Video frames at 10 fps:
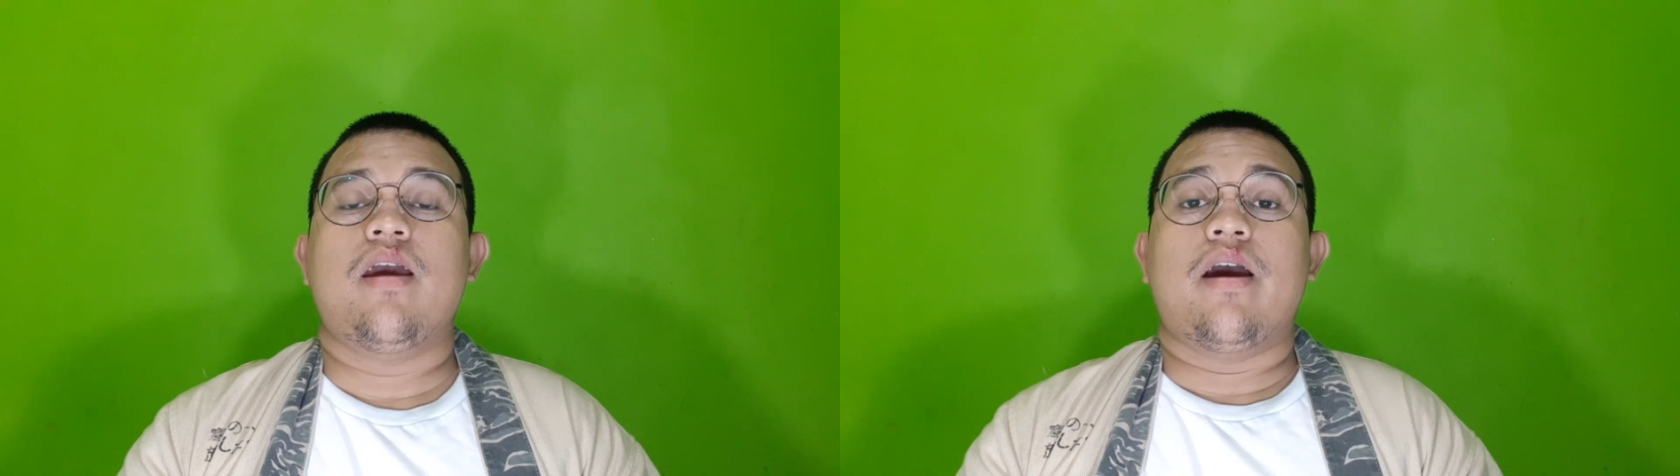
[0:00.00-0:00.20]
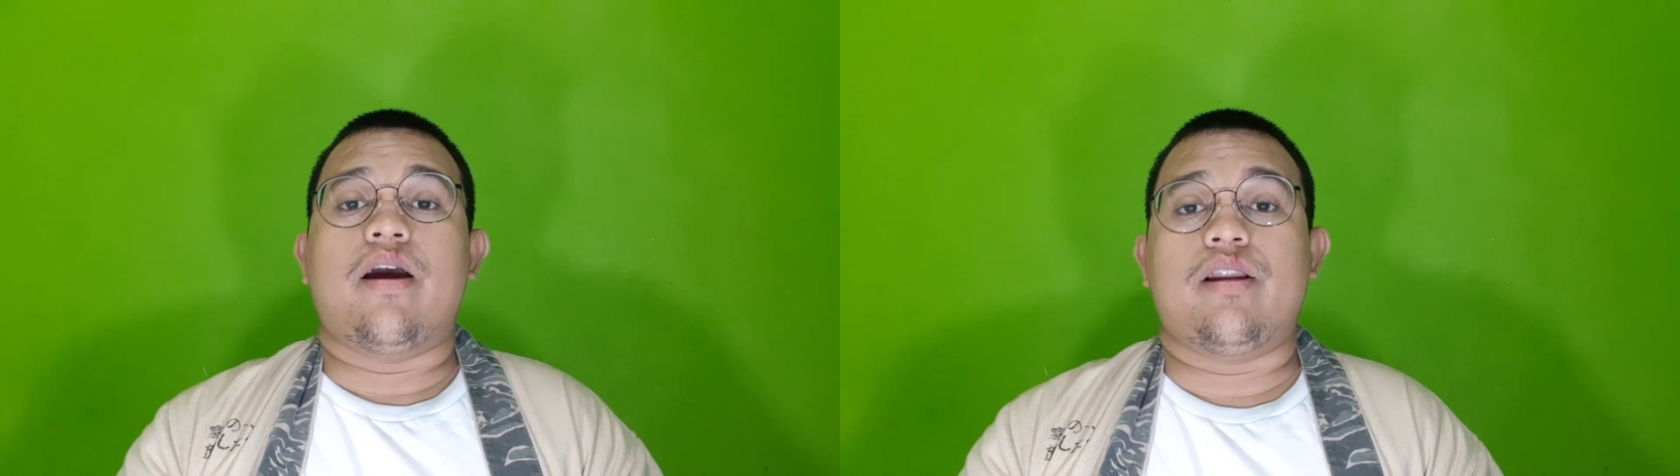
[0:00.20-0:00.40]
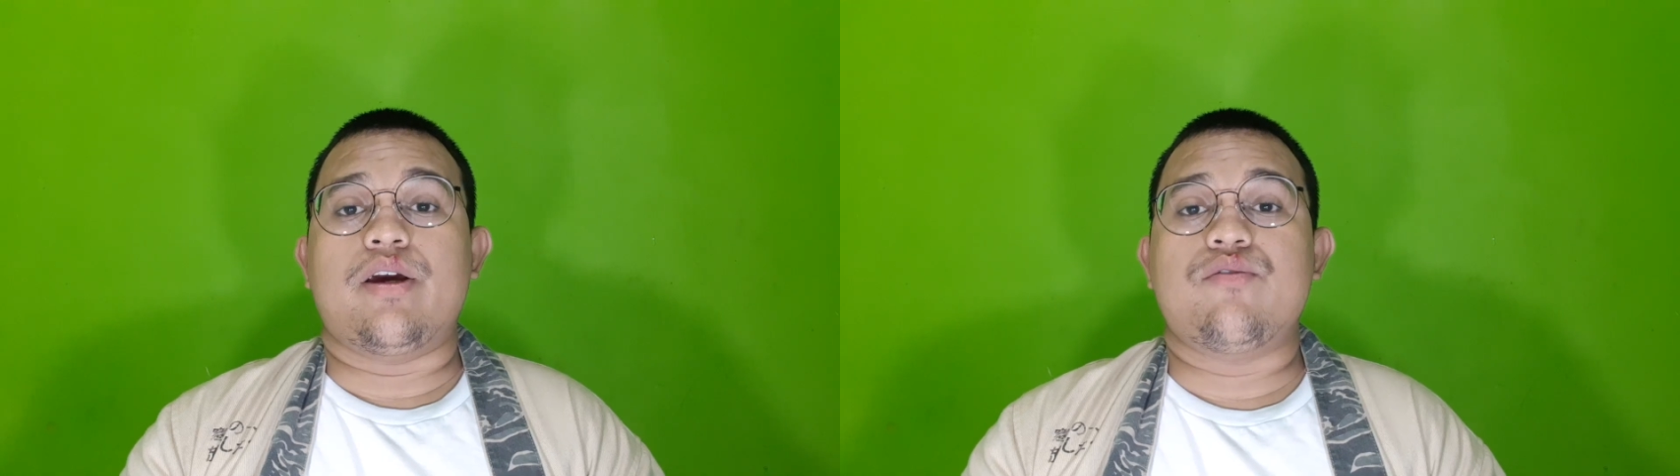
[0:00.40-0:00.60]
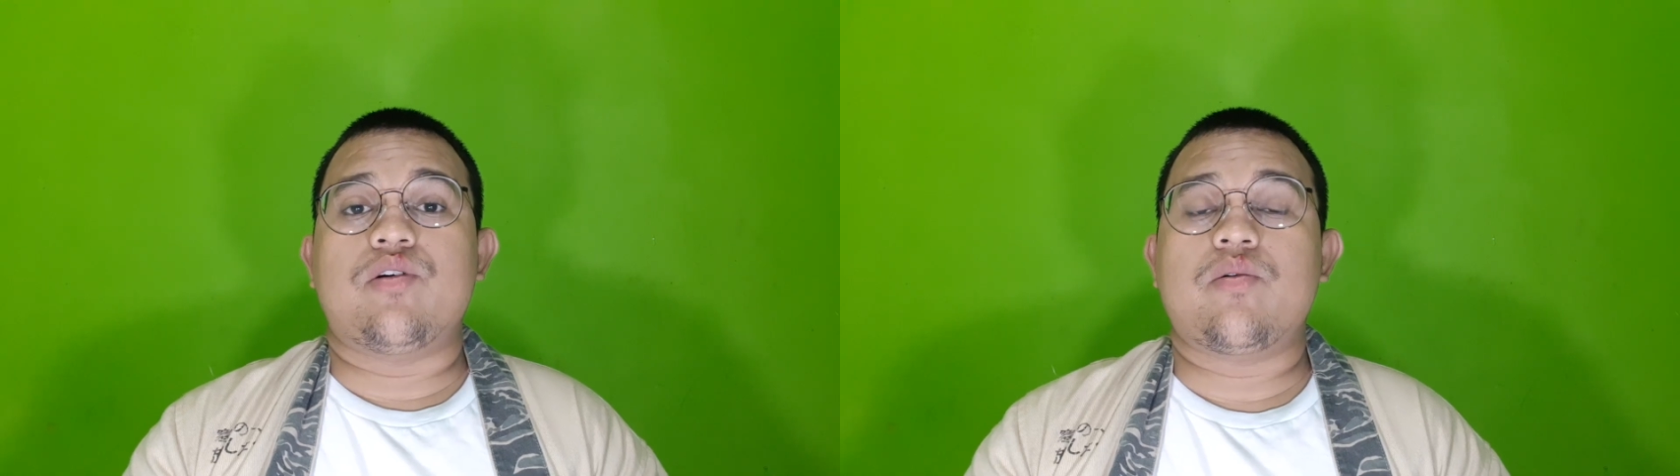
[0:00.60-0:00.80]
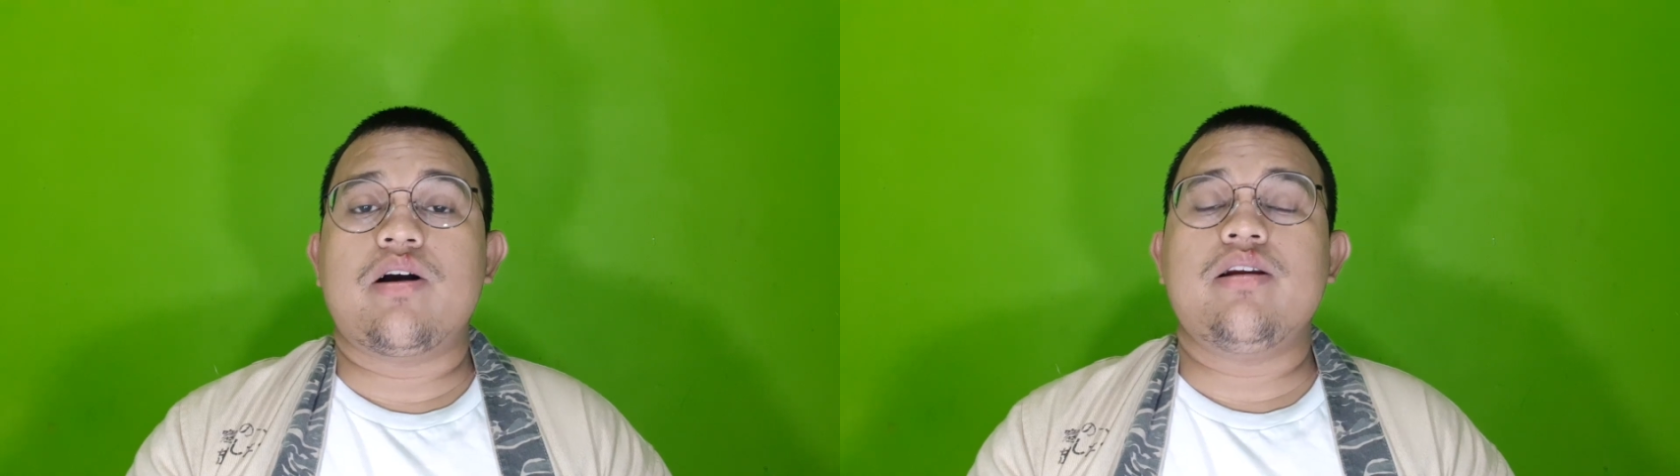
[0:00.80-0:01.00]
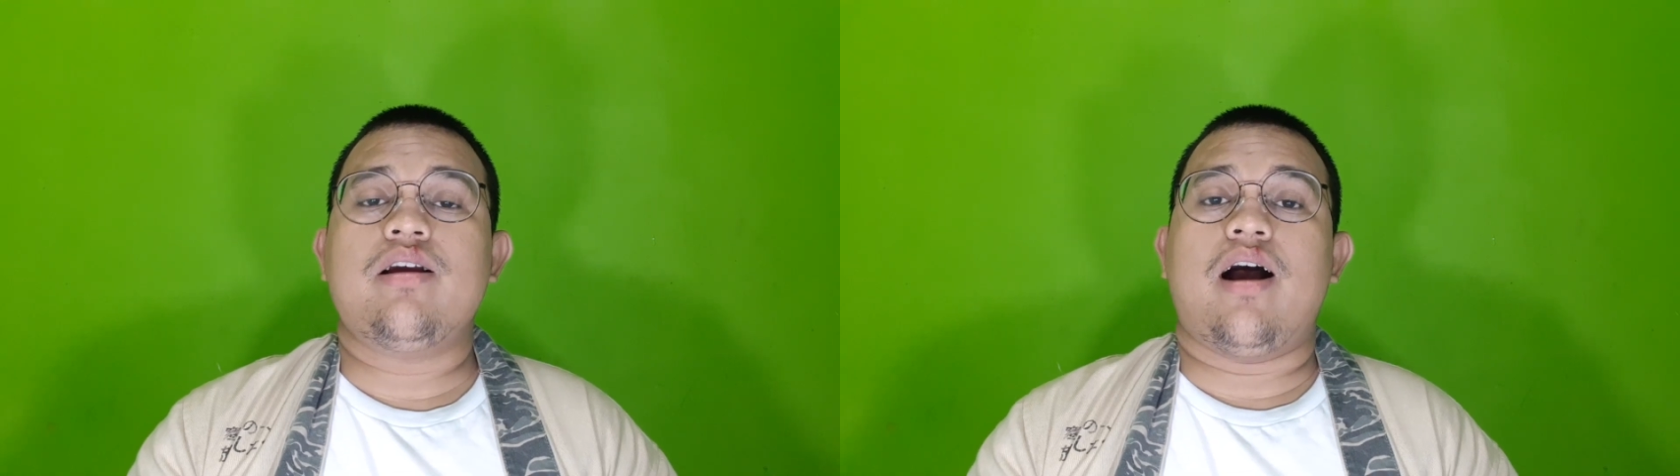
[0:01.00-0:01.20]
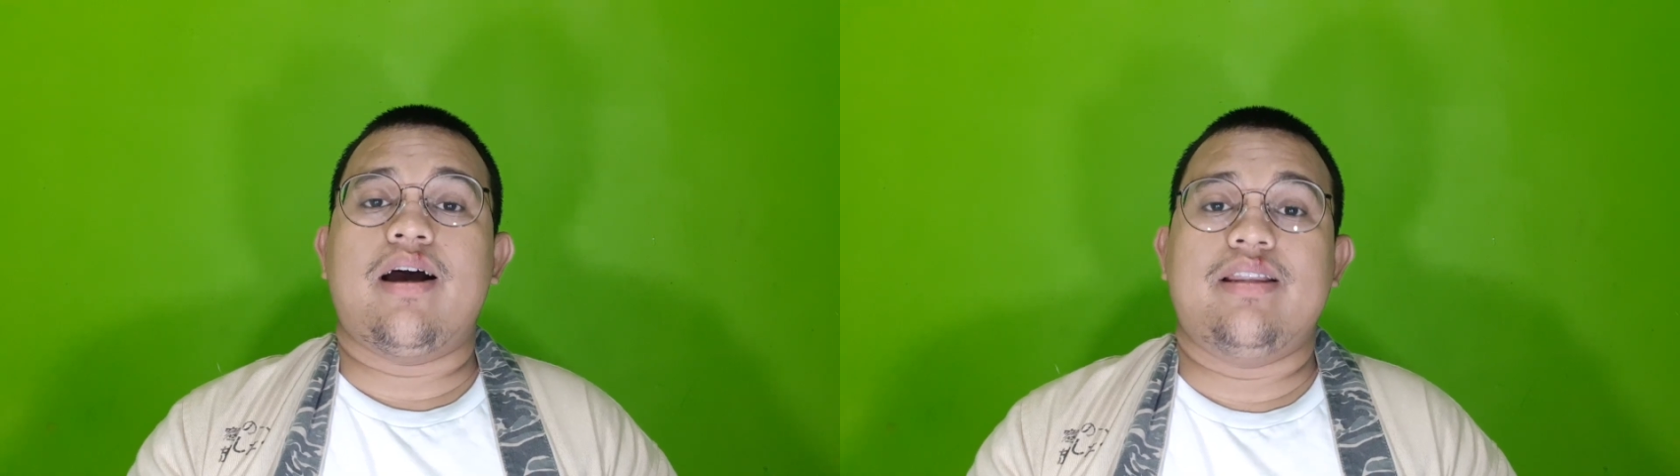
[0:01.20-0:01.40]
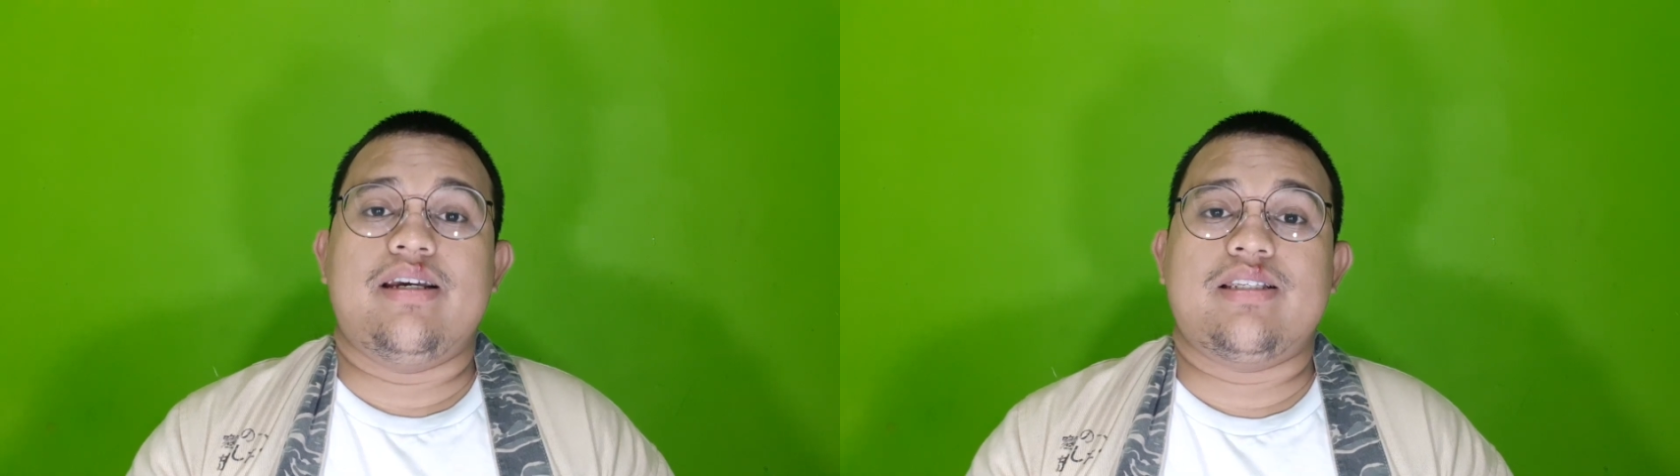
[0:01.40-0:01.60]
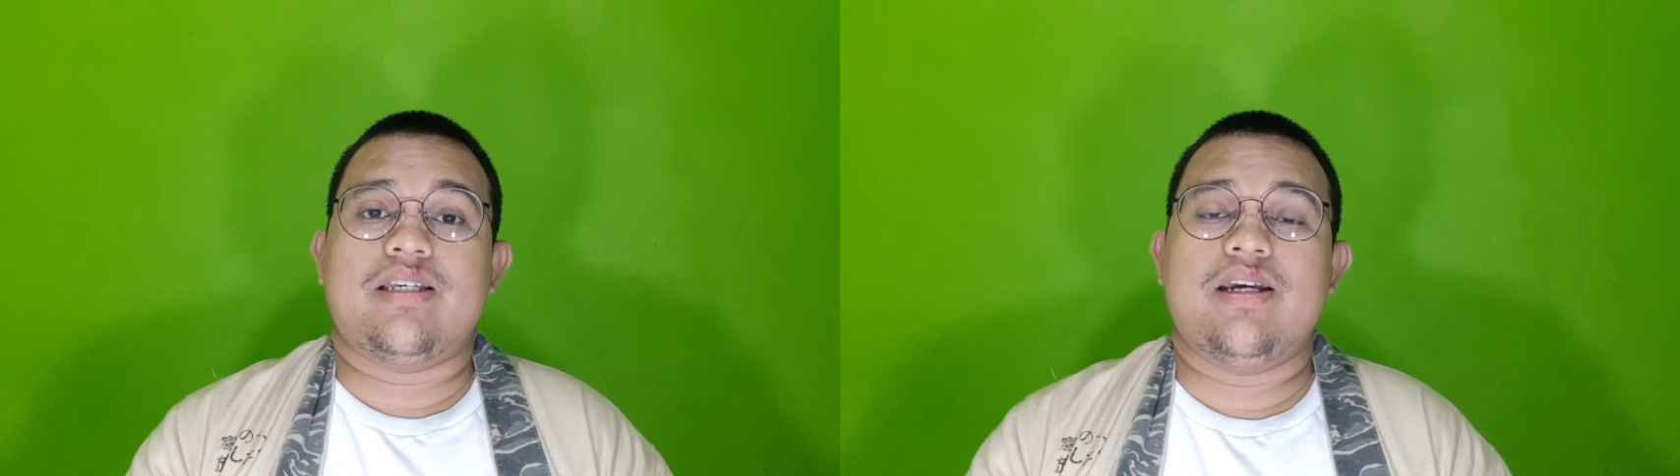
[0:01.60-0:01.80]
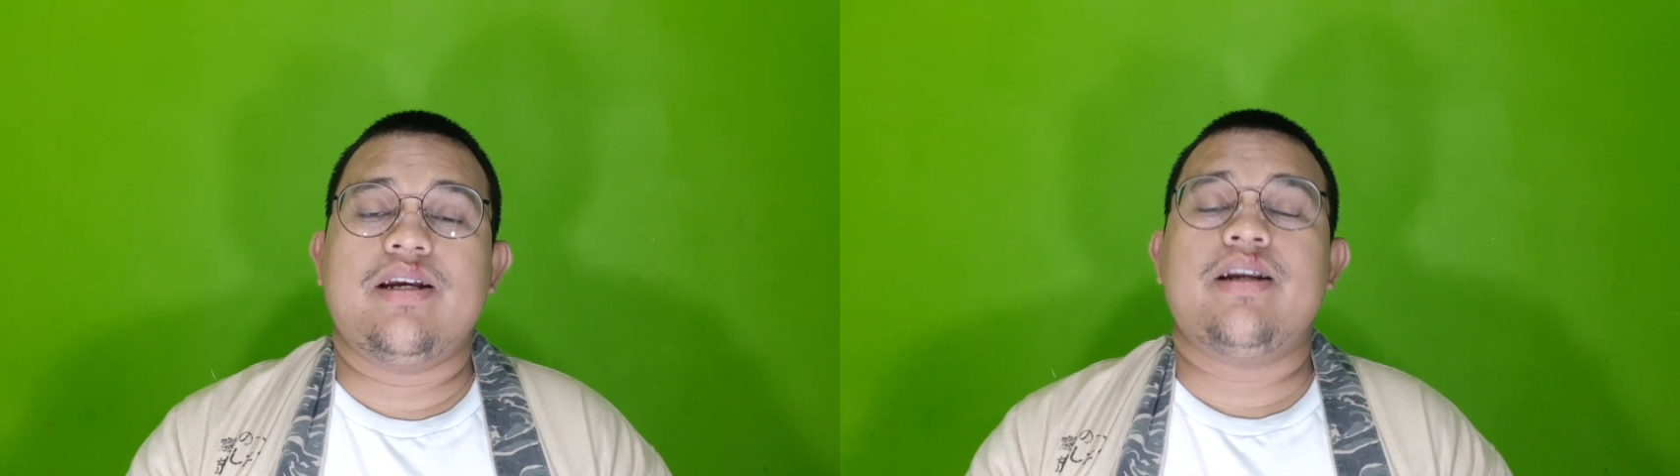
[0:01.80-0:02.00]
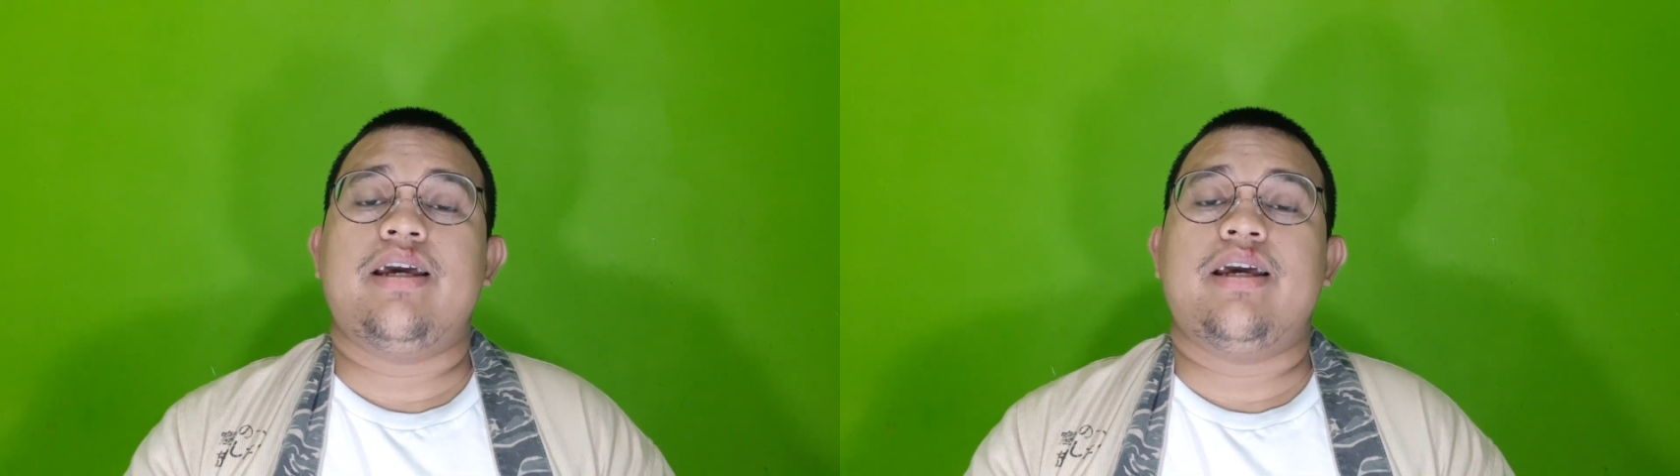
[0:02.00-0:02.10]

Hello everyone, Ade is here,